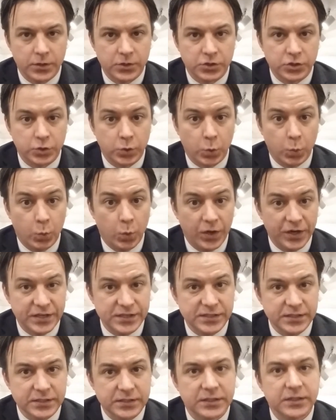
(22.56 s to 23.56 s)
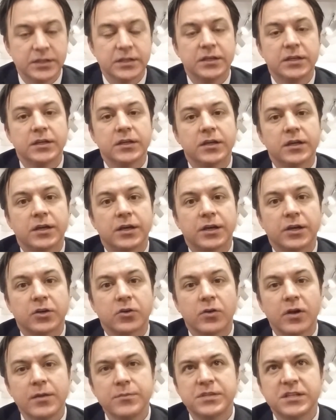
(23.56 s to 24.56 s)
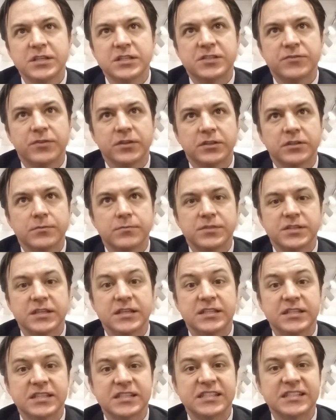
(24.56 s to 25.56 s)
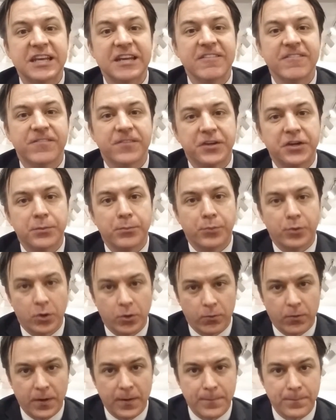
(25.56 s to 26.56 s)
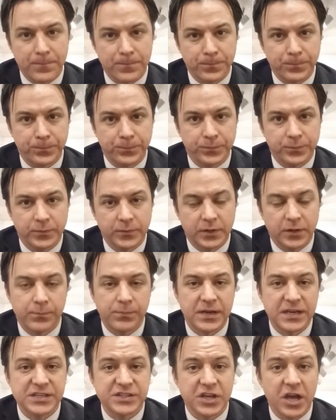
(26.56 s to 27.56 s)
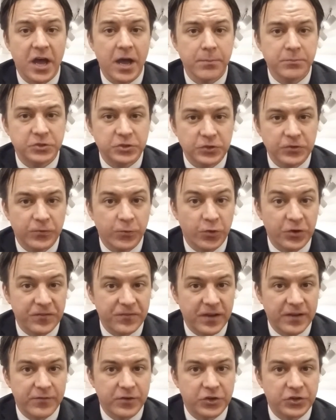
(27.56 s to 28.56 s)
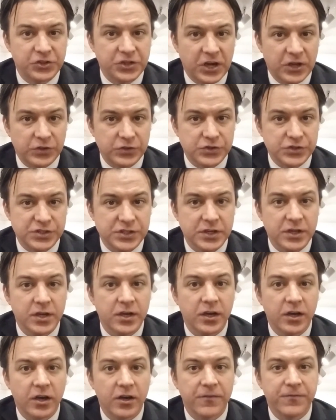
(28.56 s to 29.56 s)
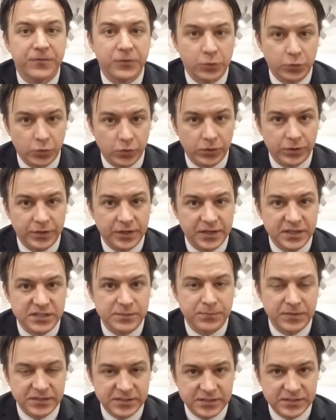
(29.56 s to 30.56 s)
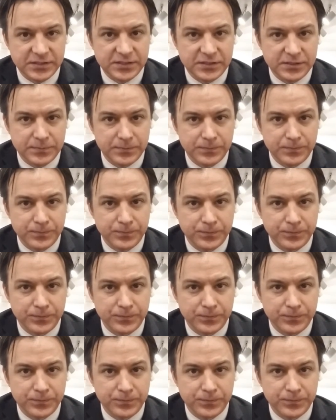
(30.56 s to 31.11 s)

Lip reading: So what is it? Crimes Against Victims, it's a state-funded program, and it pays up to $4,500 of funeral expenses.